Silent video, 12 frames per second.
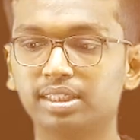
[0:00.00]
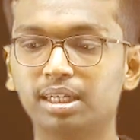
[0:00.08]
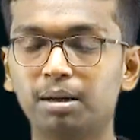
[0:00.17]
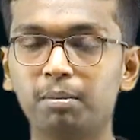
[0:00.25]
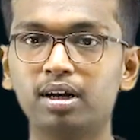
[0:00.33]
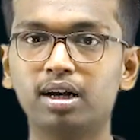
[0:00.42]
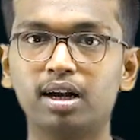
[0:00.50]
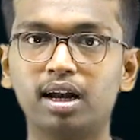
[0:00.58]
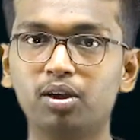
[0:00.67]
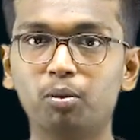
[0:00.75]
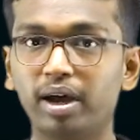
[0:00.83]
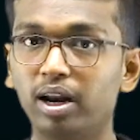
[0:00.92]
example,
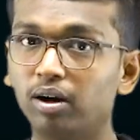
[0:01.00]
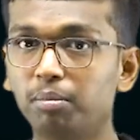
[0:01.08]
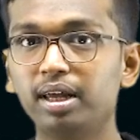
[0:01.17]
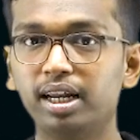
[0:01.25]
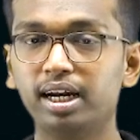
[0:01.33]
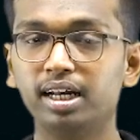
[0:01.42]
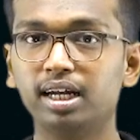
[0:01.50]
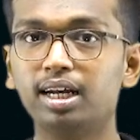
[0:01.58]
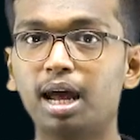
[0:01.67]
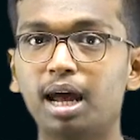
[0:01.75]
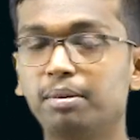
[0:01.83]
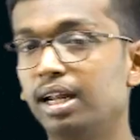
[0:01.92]
you may not be reading
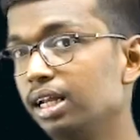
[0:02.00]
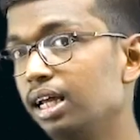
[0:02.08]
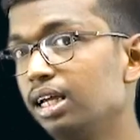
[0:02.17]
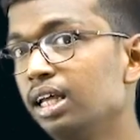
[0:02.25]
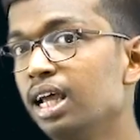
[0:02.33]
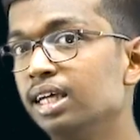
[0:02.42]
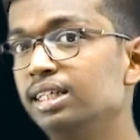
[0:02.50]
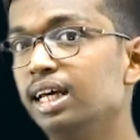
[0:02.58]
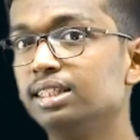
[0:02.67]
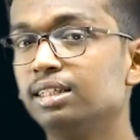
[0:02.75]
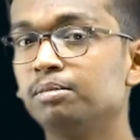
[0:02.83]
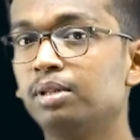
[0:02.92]
it, I'm telling, like, there
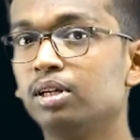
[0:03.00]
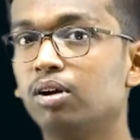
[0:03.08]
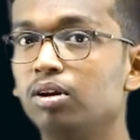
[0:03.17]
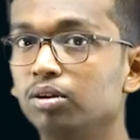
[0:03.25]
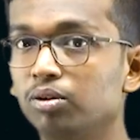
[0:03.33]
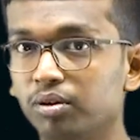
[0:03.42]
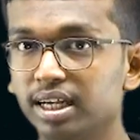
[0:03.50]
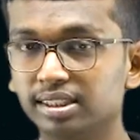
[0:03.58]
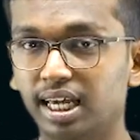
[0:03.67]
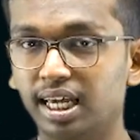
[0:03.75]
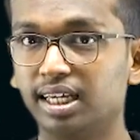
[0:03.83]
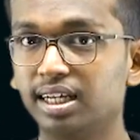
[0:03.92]
is something called urea
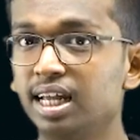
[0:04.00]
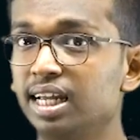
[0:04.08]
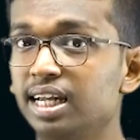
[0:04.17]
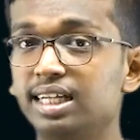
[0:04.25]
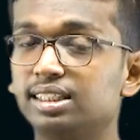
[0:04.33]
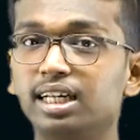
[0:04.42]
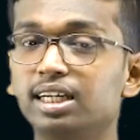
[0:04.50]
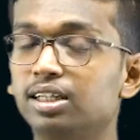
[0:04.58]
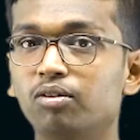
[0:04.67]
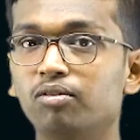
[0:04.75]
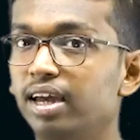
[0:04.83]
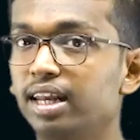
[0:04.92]
cycle. It's linked
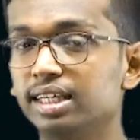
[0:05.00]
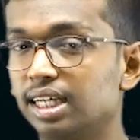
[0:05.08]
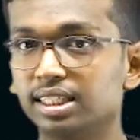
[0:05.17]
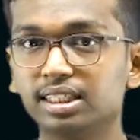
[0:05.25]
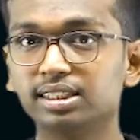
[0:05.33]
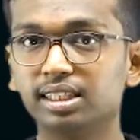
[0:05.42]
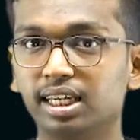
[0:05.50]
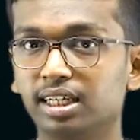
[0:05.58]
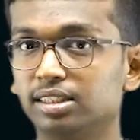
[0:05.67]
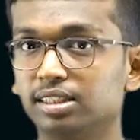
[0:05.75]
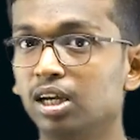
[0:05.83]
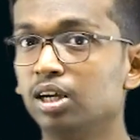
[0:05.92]
to various other
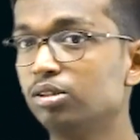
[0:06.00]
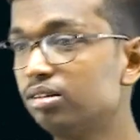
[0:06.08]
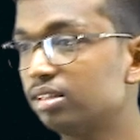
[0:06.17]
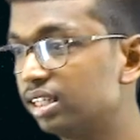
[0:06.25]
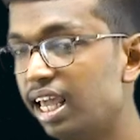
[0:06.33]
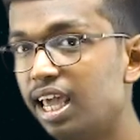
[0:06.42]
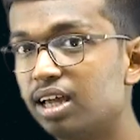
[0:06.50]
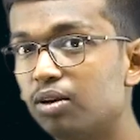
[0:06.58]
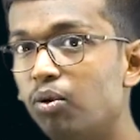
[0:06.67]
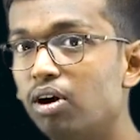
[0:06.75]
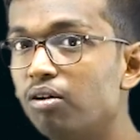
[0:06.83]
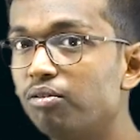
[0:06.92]
cycles. So take
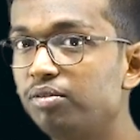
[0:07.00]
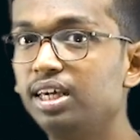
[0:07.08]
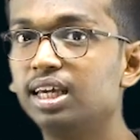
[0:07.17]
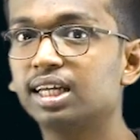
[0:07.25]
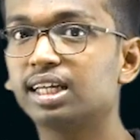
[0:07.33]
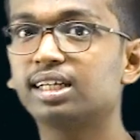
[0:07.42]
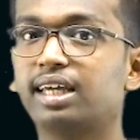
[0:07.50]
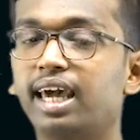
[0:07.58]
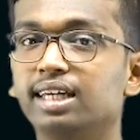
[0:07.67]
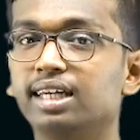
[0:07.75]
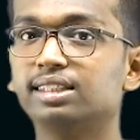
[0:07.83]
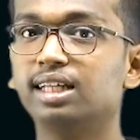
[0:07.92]
one of the
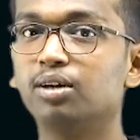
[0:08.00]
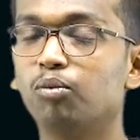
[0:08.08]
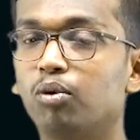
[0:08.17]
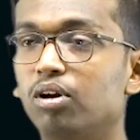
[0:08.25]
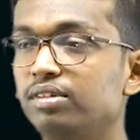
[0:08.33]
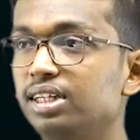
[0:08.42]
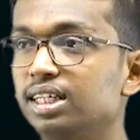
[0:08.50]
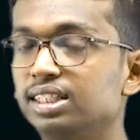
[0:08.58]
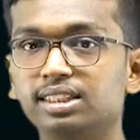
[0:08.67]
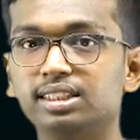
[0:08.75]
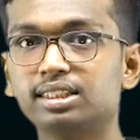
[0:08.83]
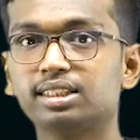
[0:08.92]
case, like one of the
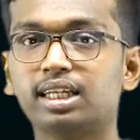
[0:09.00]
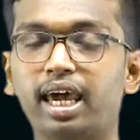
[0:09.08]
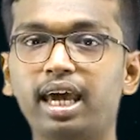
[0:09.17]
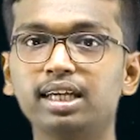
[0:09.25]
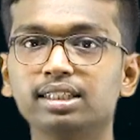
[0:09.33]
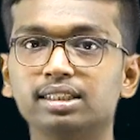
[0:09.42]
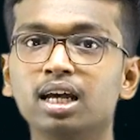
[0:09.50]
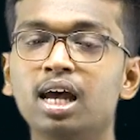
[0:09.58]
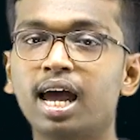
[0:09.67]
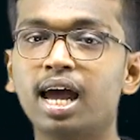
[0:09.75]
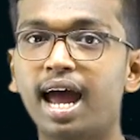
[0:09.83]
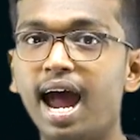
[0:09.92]
diseases case,
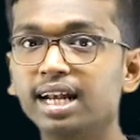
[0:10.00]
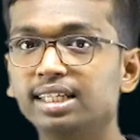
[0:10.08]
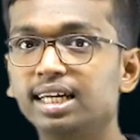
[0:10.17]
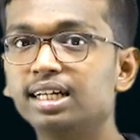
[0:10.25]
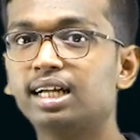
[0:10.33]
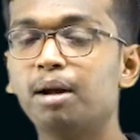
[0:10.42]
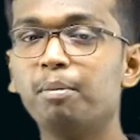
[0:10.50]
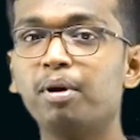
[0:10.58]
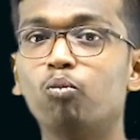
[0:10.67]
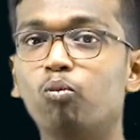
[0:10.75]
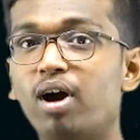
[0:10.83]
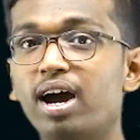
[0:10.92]
and then
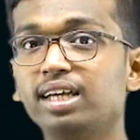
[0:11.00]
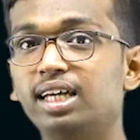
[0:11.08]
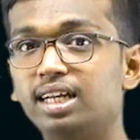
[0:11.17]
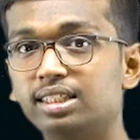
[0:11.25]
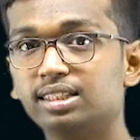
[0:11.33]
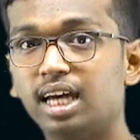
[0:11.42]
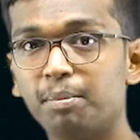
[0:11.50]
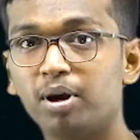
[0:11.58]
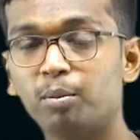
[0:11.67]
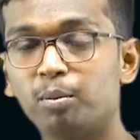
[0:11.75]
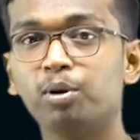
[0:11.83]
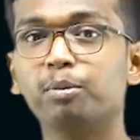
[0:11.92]
compare why there is
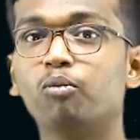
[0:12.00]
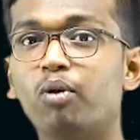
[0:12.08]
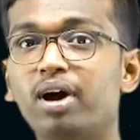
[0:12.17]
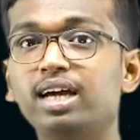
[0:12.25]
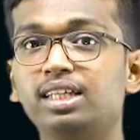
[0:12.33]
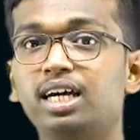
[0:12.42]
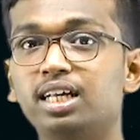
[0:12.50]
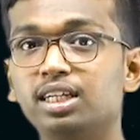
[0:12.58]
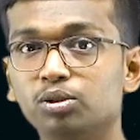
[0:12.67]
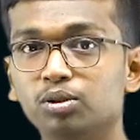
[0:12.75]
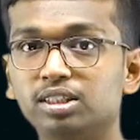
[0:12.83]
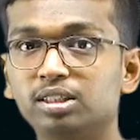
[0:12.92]
hyperammonemia, why there
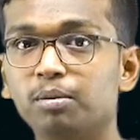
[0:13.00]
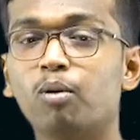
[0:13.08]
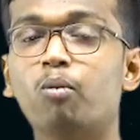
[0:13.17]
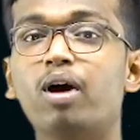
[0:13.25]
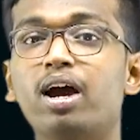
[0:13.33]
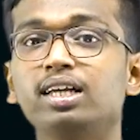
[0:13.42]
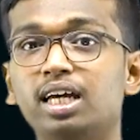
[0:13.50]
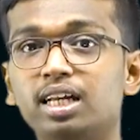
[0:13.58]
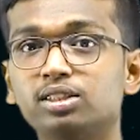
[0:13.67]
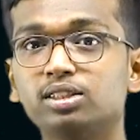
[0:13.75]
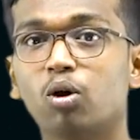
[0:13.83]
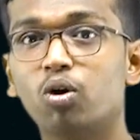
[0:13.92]
is uricemia, why
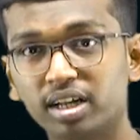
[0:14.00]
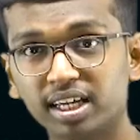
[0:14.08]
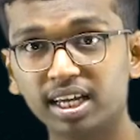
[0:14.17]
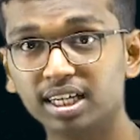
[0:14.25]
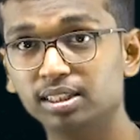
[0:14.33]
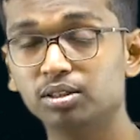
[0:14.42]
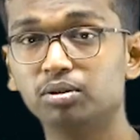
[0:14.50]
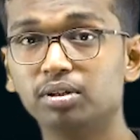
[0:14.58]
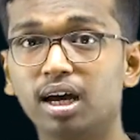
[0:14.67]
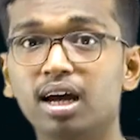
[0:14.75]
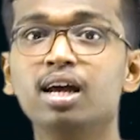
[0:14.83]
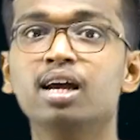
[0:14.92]
there is orotic acid
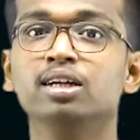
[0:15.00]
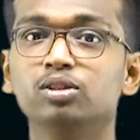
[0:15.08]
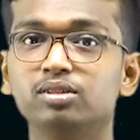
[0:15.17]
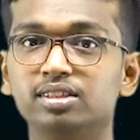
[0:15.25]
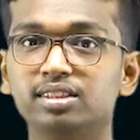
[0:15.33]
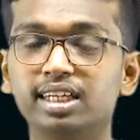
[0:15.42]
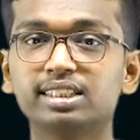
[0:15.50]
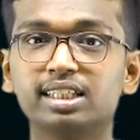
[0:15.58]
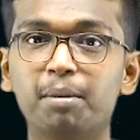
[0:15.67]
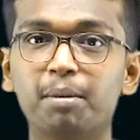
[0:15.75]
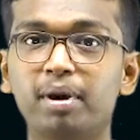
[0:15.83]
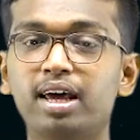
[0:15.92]
urea. So just
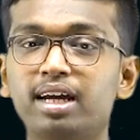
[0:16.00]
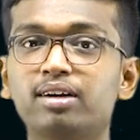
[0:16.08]
compare